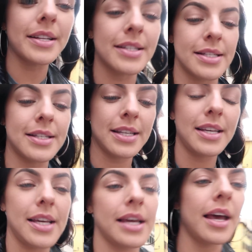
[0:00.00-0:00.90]
and
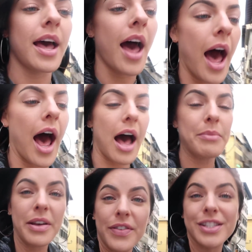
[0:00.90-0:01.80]
see
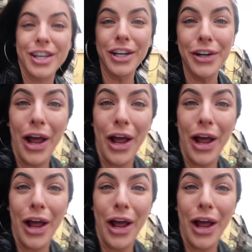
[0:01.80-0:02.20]
um, if it's good